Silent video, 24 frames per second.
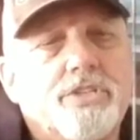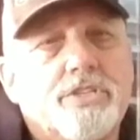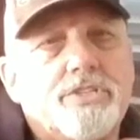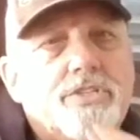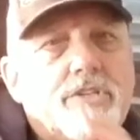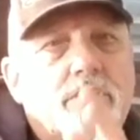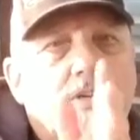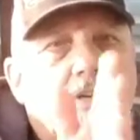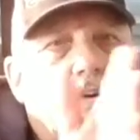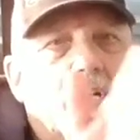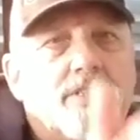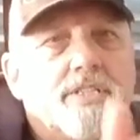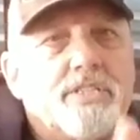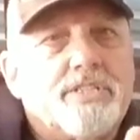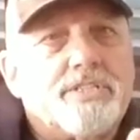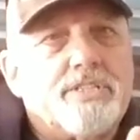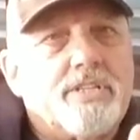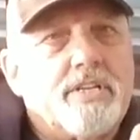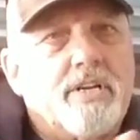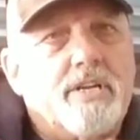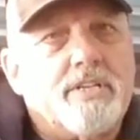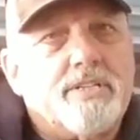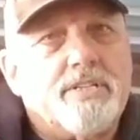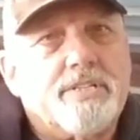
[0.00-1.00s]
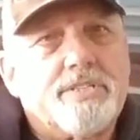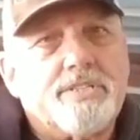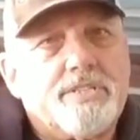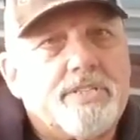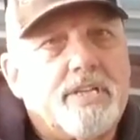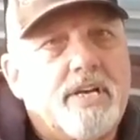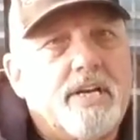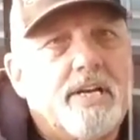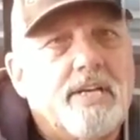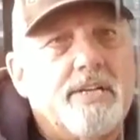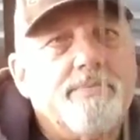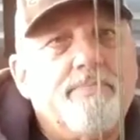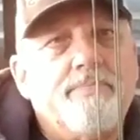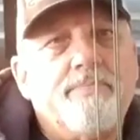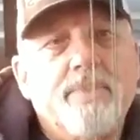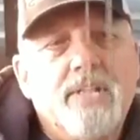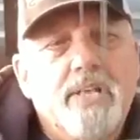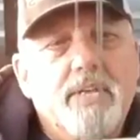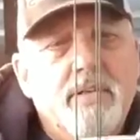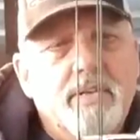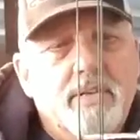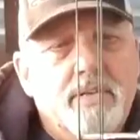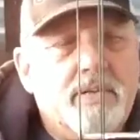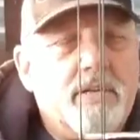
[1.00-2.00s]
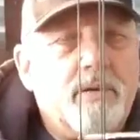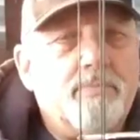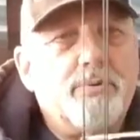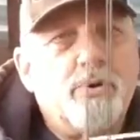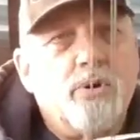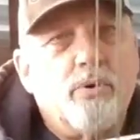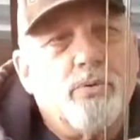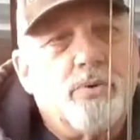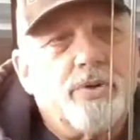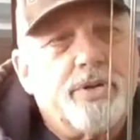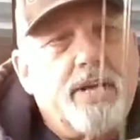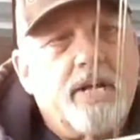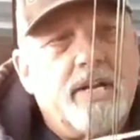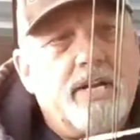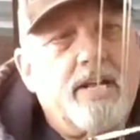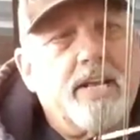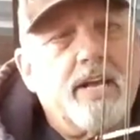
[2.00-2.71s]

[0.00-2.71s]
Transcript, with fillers: sits on this on this side, and I'll pull one out.